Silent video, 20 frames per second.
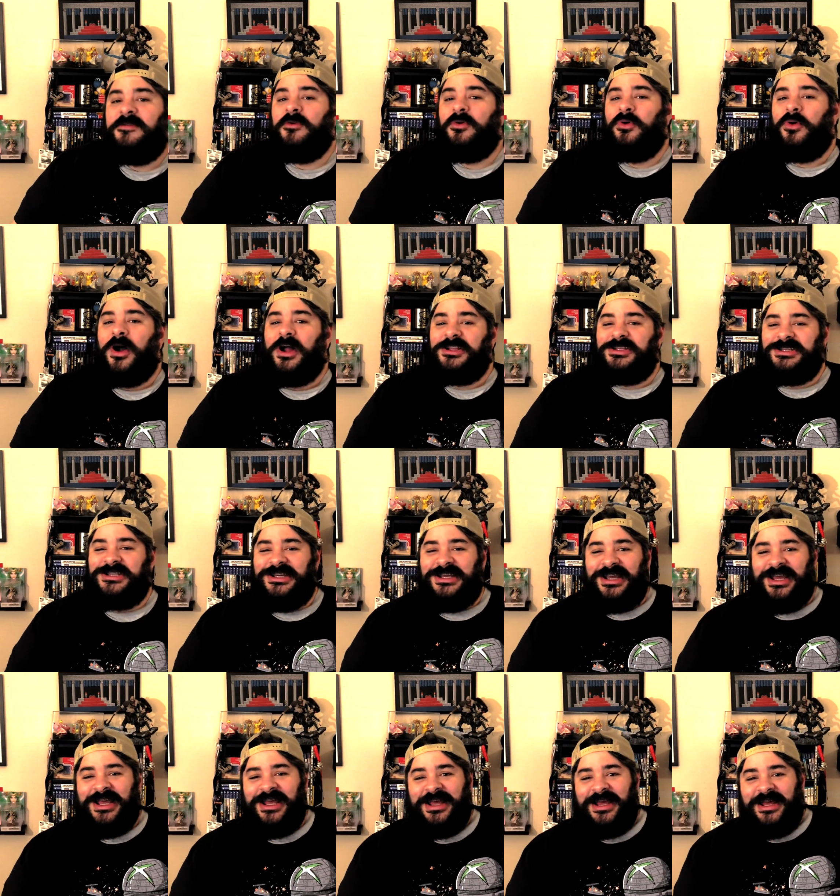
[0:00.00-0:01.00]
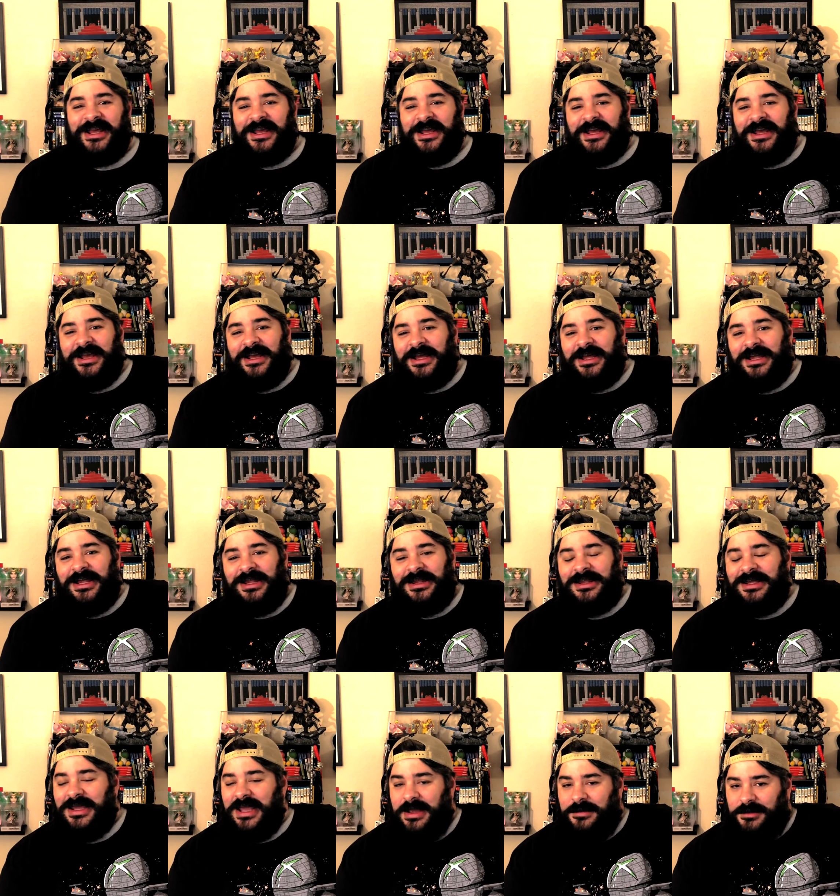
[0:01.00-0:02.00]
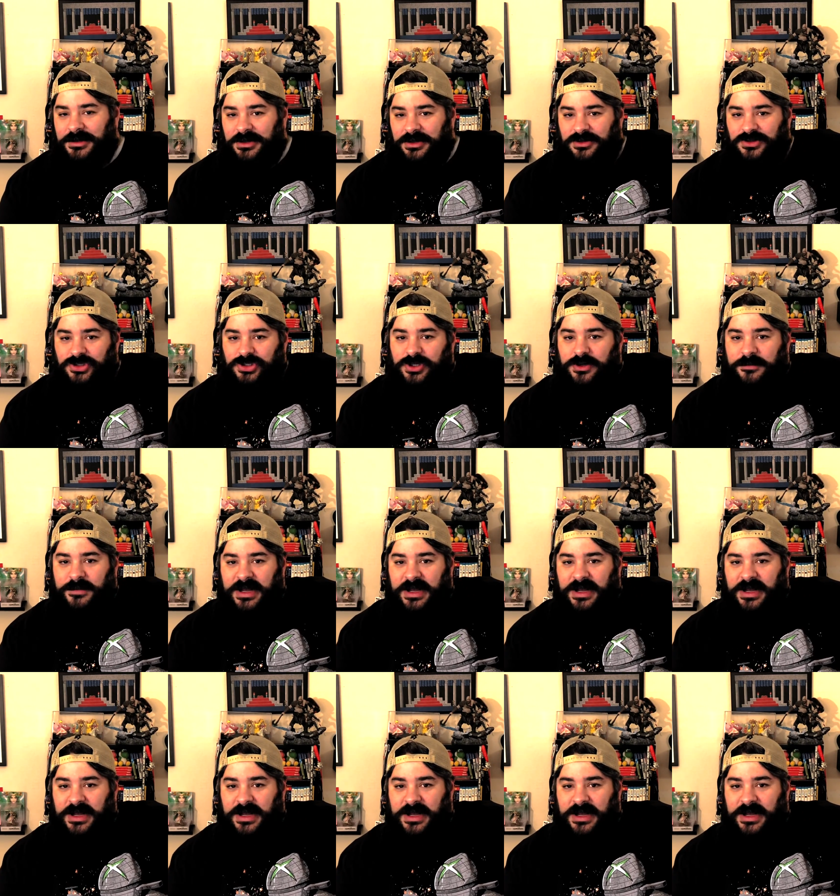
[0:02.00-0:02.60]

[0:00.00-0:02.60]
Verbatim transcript: you for watching the Gaming News Show.